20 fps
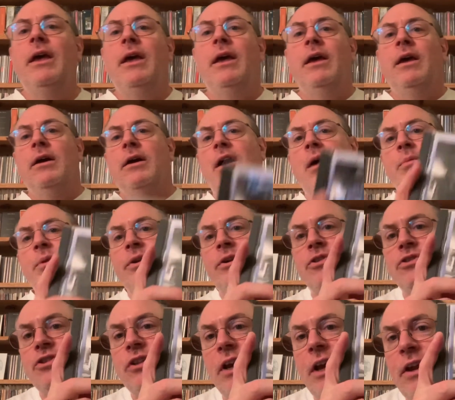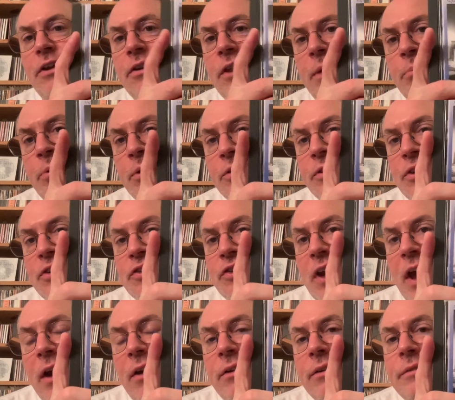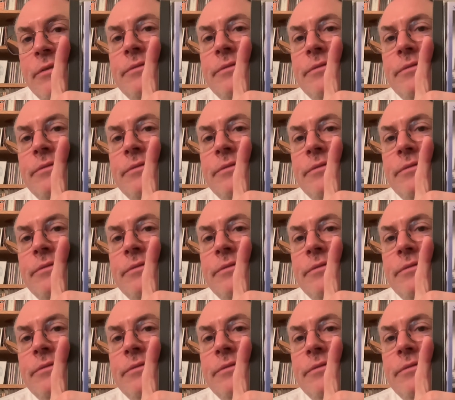A couple of years later, they put this out,